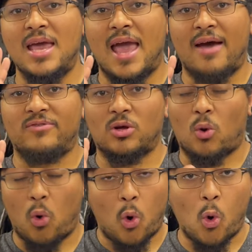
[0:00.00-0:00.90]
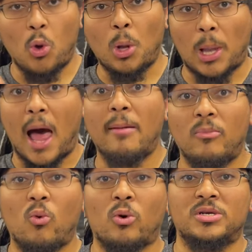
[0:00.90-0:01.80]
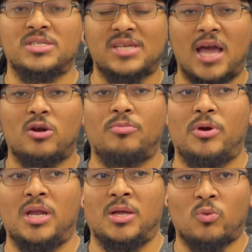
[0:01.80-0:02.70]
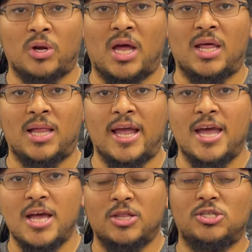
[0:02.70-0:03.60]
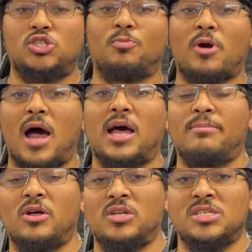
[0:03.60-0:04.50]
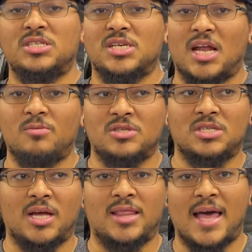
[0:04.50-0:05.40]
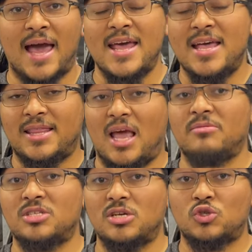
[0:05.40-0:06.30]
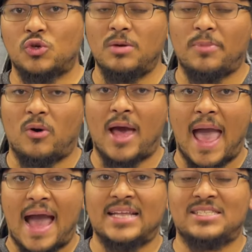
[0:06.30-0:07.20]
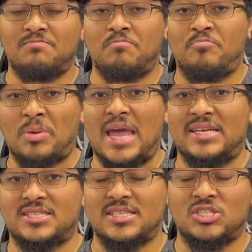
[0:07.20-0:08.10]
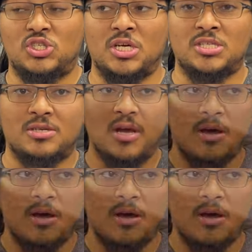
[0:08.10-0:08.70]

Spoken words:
have done a whole lot more designer breeding, and we're getting like the super high melanistic animals and like that. The Amazon tree boa at its base is just